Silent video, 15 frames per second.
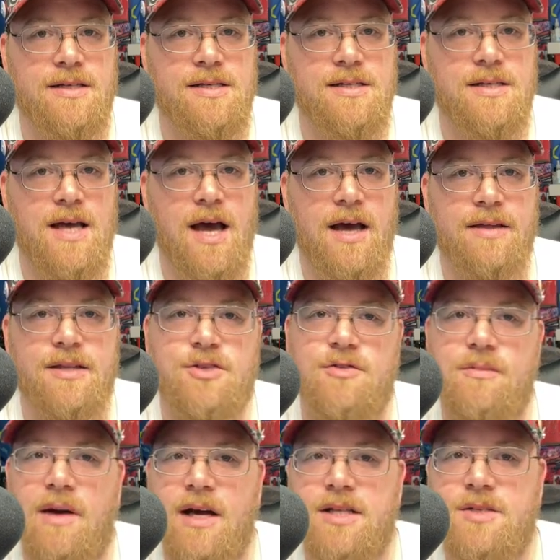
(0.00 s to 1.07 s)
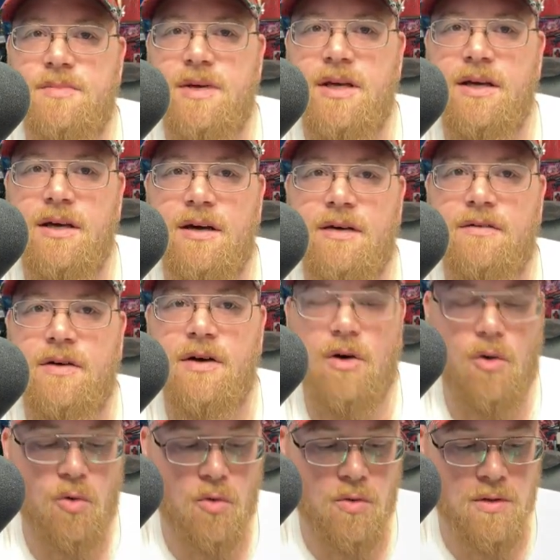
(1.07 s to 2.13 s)
sign. This reminds me of
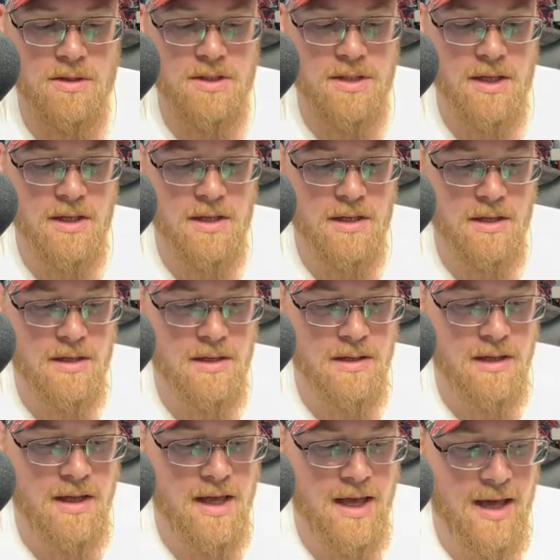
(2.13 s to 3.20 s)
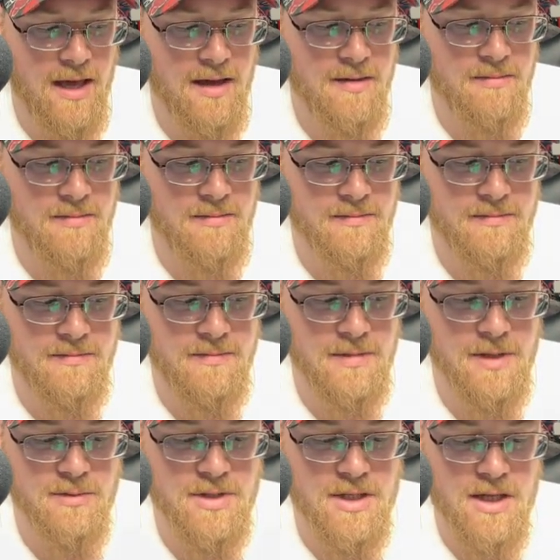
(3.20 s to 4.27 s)
an old game.
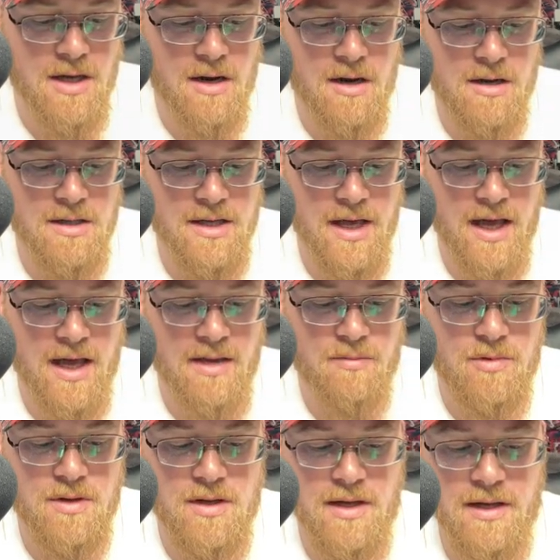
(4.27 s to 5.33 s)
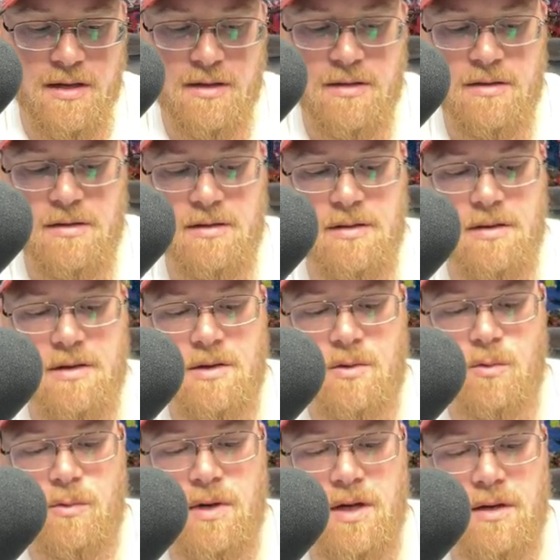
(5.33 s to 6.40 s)
It was a card game with like
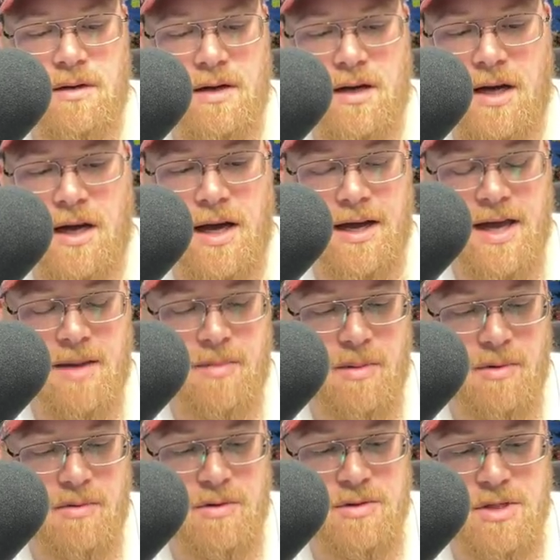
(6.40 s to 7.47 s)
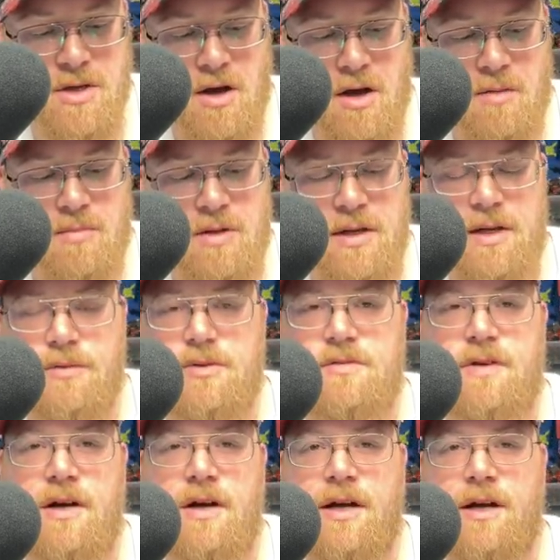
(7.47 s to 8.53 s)
weird, uh, I can't remember what it was called, but it was
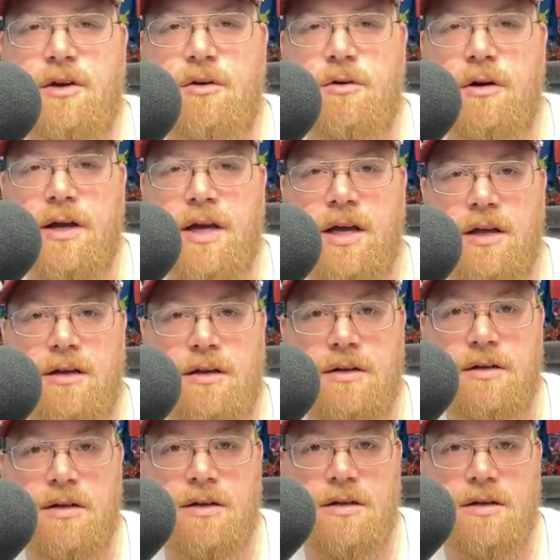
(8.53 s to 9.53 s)
very green.